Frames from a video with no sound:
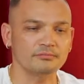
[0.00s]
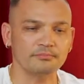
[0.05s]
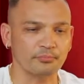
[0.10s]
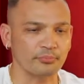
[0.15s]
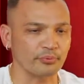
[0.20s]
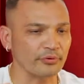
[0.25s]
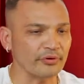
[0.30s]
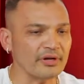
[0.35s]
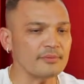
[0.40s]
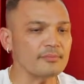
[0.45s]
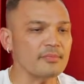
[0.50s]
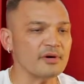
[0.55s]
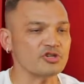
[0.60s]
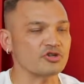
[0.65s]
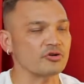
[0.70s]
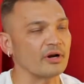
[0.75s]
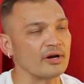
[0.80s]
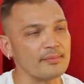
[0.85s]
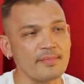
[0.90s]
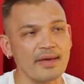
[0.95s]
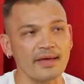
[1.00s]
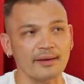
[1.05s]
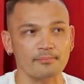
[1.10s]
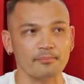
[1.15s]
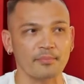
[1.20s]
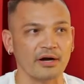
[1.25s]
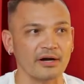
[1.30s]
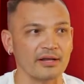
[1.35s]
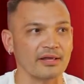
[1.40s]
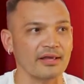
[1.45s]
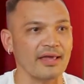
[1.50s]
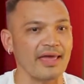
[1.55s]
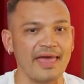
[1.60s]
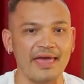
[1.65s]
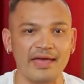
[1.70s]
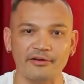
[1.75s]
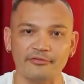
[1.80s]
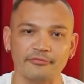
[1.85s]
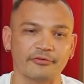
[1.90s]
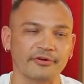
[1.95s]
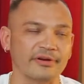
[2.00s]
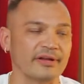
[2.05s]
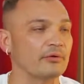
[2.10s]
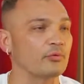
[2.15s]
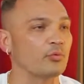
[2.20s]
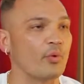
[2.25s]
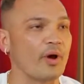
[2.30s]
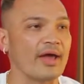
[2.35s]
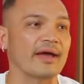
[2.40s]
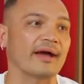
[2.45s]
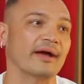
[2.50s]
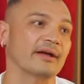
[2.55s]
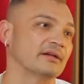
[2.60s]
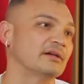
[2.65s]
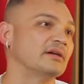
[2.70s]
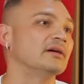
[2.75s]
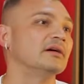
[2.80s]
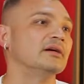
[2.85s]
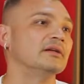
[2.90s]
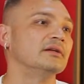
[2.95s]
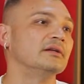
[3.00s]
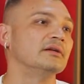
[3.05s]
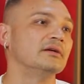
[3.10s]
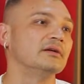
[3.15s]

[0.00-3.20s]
pretty much trying to make money every way I could.